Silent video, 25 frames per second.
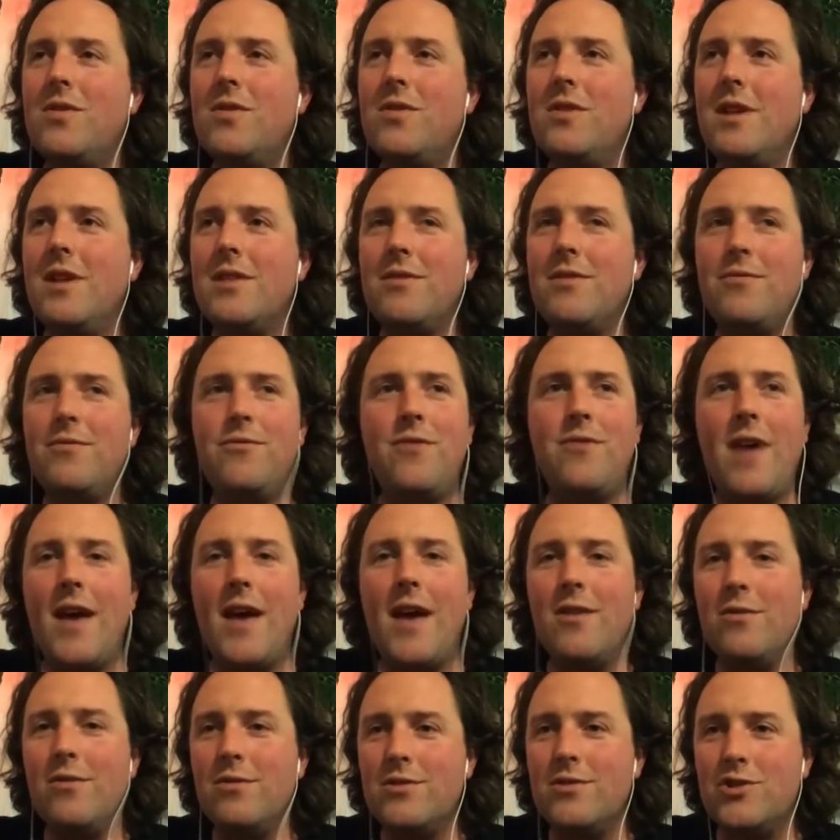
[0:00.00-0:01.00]
Not the
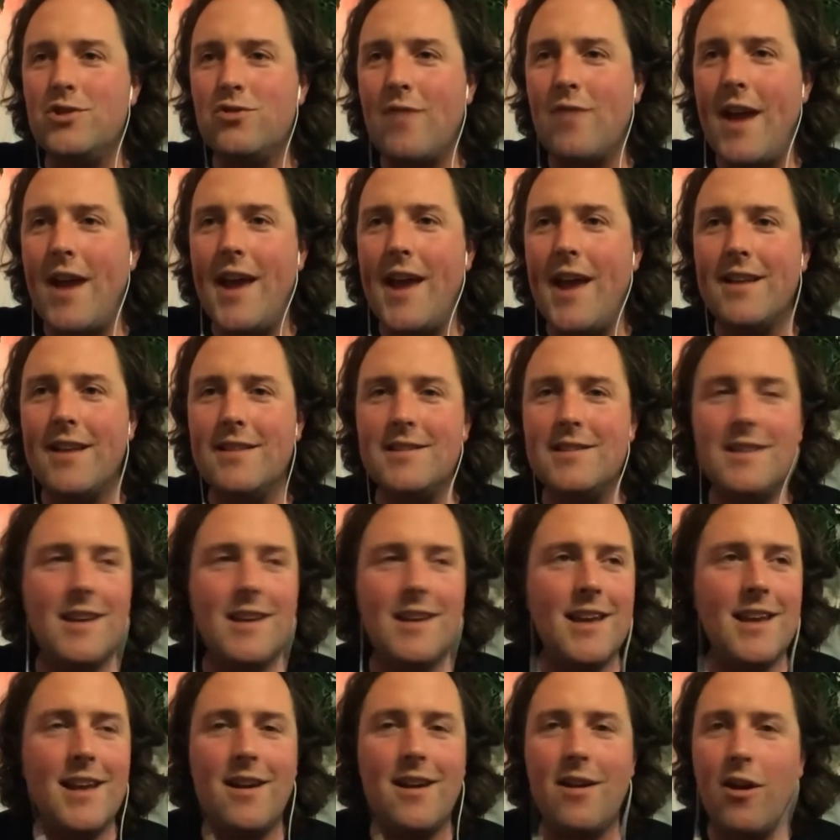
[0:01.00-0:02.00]
fat old dragon
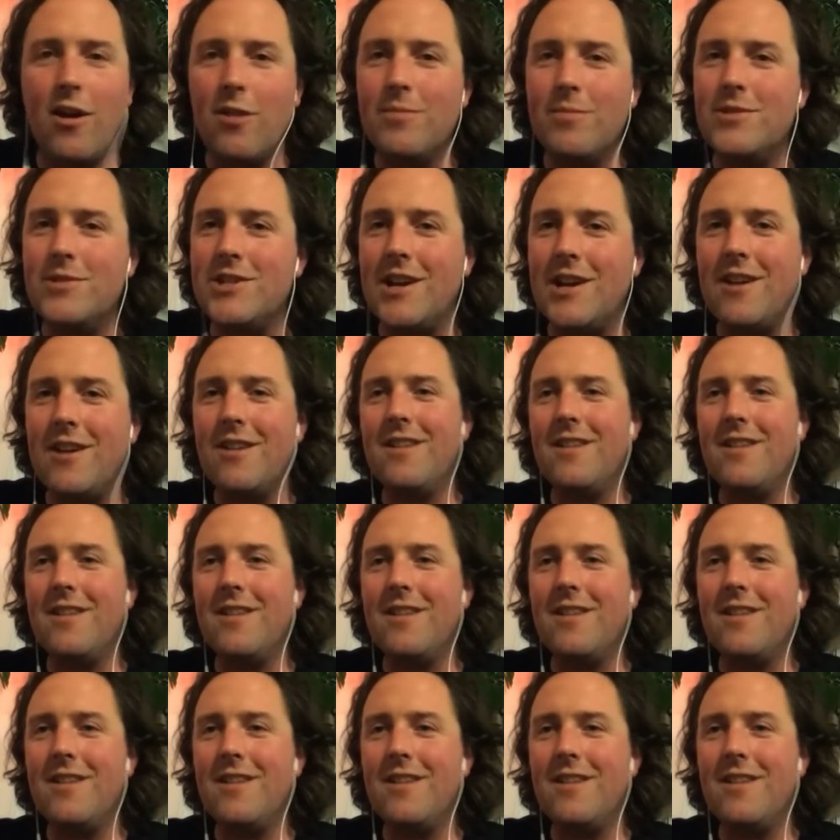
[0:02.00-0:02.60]
sitting in an armchair.